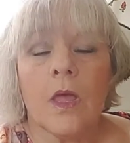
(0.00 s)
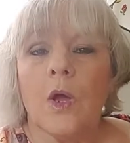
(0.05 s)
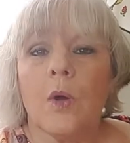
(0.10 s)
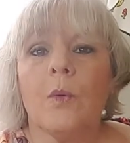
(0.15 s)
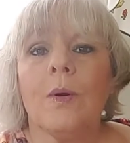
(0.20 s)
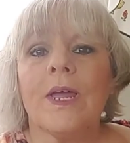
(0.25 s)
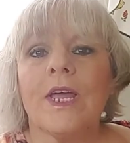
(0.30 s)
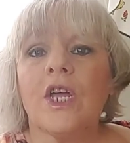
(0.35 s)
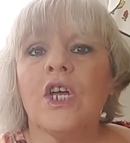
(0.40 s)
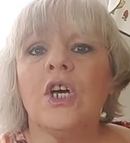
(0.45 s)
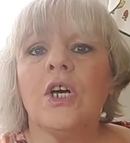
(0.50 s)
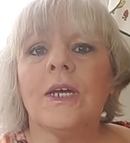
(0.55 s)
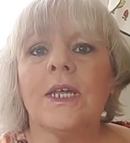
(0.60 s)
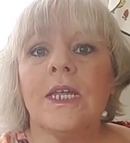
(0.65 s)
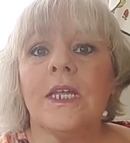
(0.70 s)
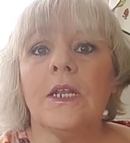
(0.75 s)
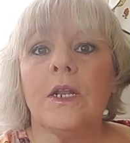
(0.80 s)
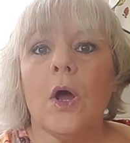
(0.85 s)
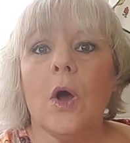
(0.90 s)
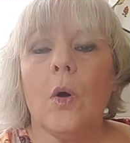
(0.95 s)
quick
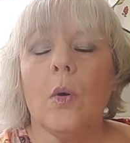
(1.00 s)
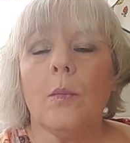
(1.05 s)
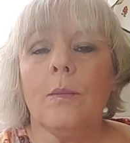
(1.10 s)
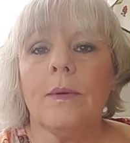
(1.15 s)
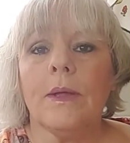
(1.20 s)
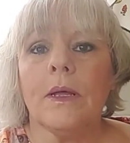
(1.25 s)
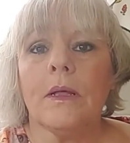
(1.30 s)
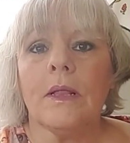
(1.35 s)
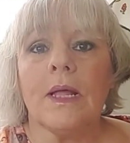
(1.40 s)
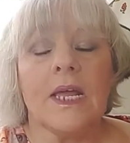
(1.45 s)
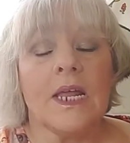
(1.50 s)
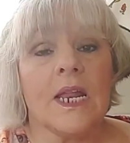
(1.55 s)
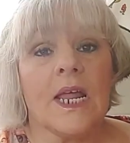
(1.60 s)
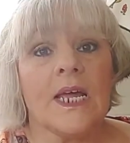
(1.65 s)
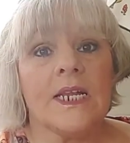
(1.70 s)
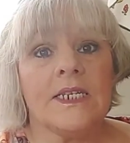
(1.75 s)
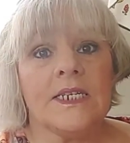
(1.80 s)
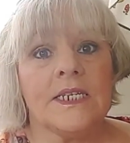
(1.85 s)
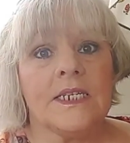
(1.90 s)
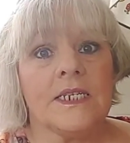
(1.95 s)
cooking oatmeal. And
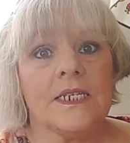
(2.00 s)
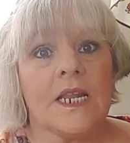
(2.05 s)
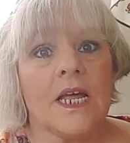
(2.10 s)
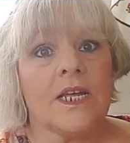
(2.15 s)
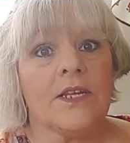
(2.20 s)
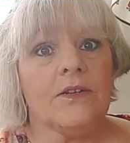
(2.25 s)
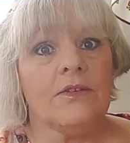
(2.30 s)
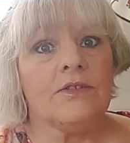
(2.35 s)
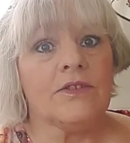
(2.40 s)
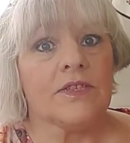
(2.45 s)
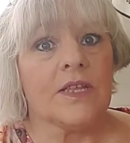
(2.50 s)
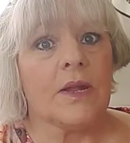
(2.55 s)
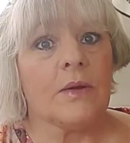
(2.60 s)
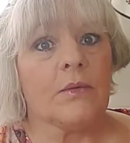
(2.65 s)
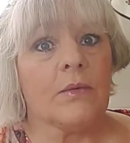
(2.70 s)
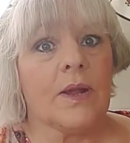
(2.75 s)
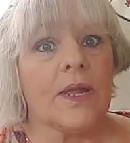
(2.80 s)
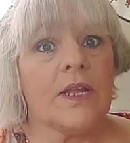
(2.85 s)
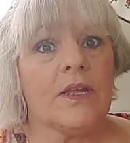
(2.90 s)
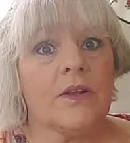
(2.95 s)
I didn't. I used that
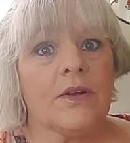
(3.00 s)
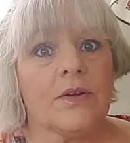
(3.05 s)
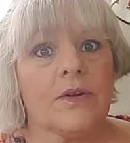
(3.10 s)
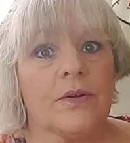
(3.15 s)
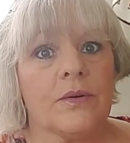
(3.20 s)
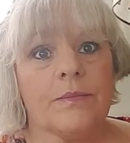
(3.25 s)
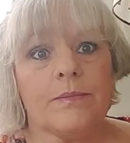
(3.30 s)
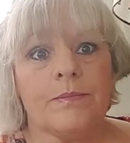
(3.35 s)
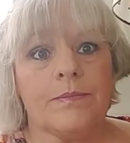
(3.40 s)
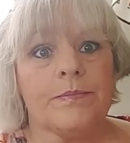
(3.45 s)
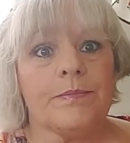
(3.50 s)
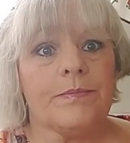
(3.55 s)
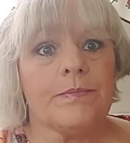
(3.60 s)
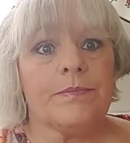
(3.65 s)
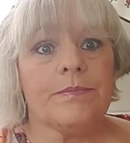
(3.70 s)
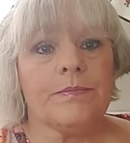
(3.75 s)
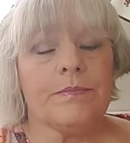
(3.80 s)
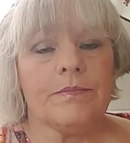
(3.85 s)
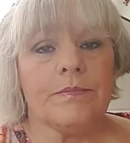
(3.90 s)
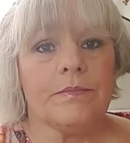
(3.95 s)
regular
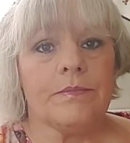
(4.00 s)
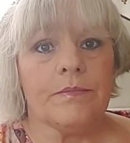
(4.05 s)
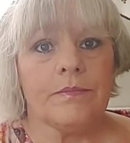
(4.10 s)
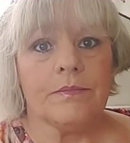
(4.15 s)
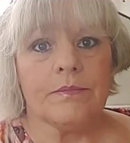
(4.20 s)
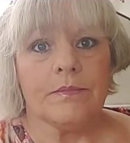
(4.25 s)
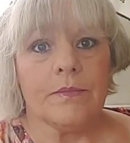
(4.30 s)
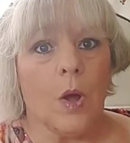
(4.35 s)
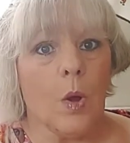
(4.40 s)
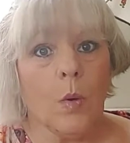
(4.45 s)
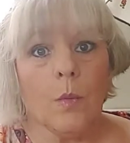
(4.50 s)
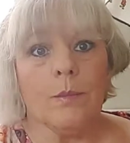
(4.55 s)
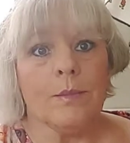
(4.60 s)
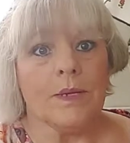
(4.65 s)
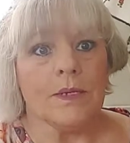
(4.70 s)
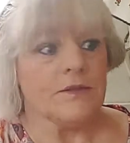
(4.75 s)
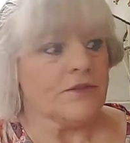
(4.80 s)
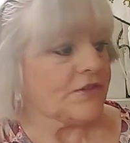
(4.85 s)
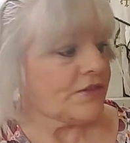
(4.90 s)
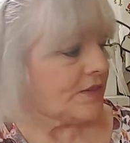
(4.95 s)

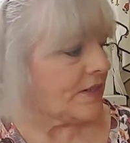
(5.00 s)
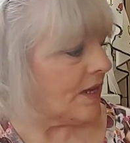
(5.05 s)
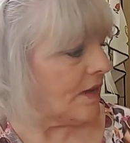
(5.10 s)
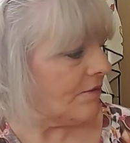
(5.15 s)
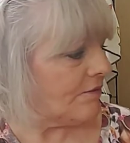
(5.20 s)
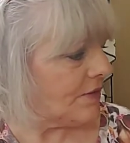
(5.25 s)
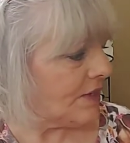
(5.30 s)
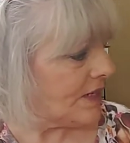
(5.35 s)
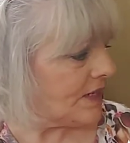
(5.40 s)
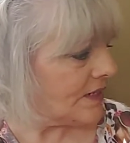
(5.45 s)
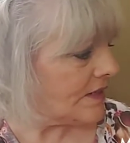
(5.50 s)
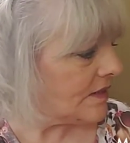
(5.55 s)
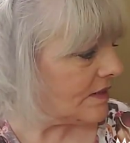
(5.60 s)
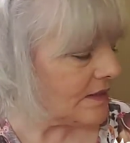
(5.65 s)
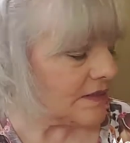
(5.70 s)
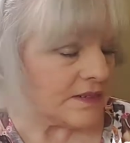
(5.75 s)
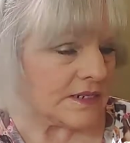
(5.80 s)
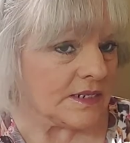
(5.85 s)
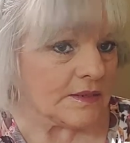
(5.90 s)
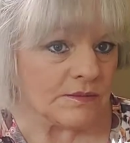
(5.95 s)
oatmeal stuff, and
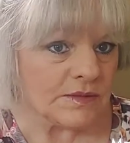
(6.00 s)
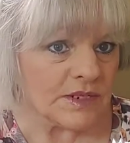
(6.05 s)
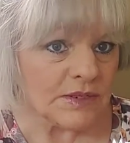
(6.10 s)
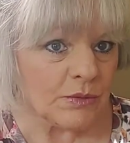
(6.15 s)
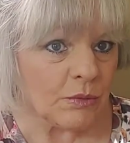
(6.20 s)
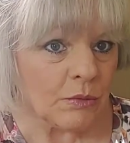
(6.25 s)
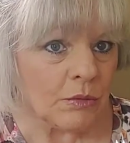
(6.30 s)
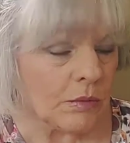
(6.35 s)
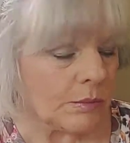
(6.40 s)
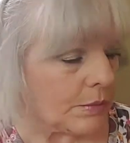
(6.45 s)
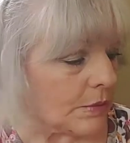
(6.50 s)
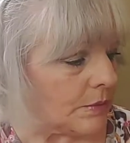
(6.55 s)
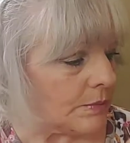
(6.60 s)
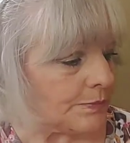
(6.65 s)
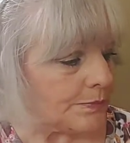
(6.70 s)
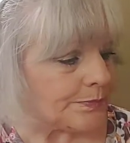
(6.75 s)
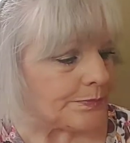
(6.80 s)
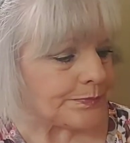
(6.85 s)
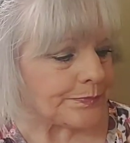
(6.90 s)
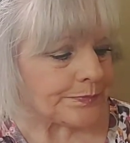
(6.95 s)
it was horrible.
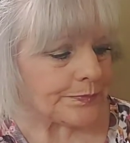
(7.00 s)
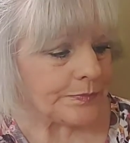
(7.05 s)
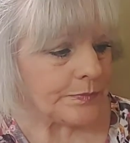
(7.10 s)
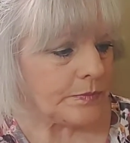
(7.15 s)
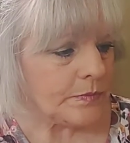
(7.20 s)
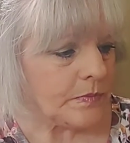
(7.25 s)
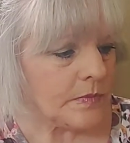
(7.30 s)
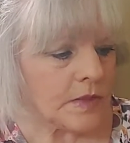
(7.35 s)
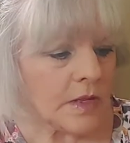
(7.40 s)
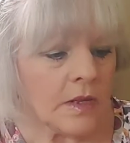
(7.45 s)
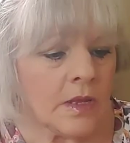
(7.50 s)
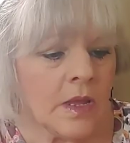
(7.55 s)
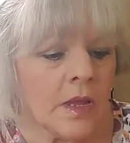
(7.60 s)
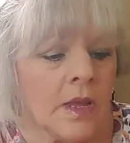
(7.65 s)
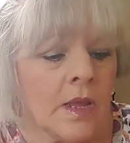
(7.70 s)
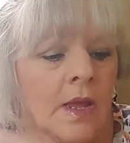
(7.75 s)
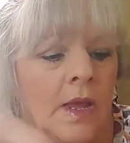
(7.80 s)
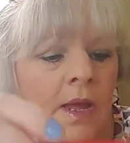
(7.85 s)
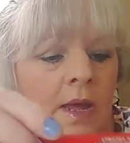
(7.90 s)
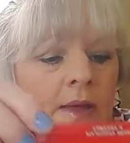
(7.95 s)

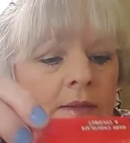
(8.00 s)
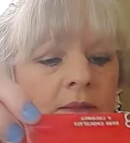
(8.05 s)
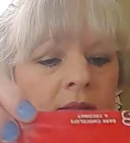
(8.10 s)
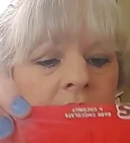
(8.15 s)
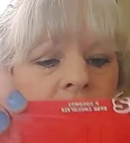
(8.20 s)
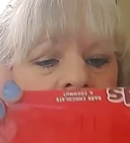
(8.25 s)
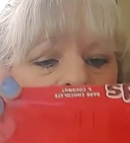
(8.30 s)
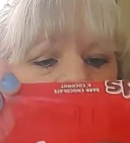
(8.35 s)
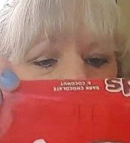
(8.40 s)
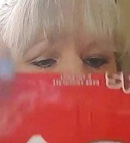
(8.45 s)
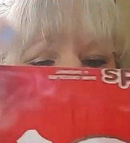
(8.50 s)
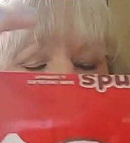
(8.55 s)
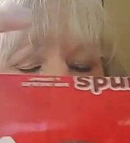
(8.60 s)
And then these